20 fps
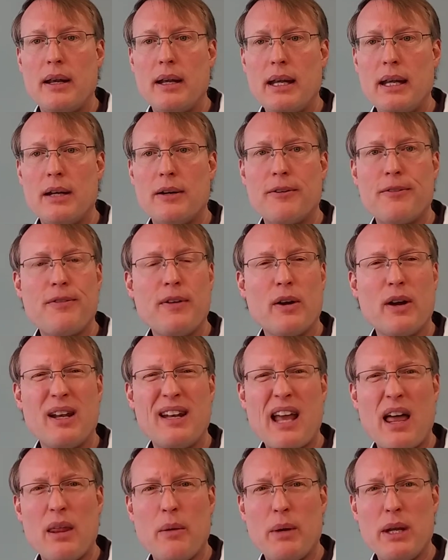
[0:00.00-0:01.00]
interfering
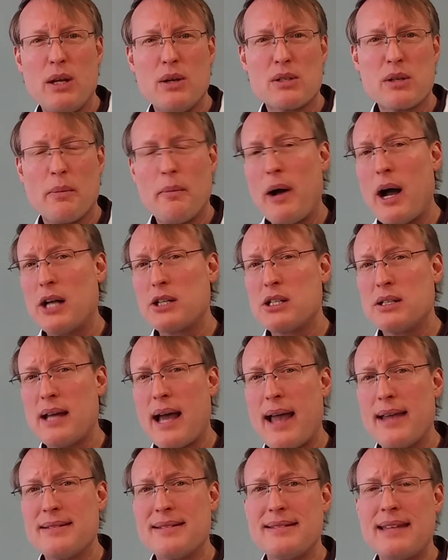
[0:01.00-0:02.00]
now that we use
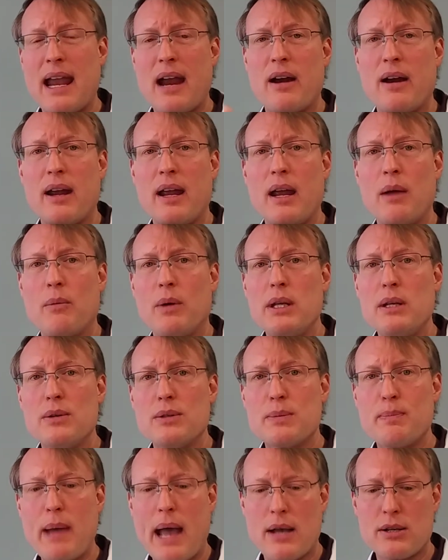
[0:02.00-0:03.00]
homogenized dairy and we
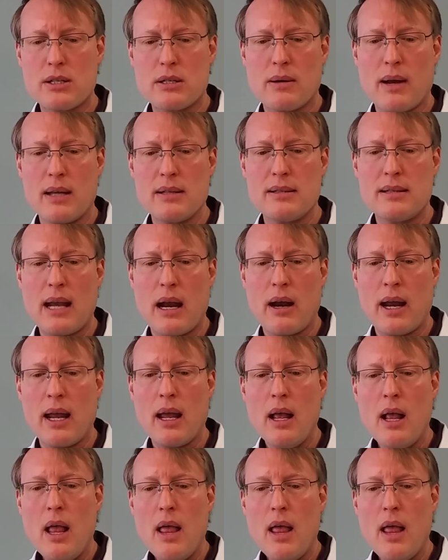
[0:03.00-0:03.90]
use pasteurized dairy.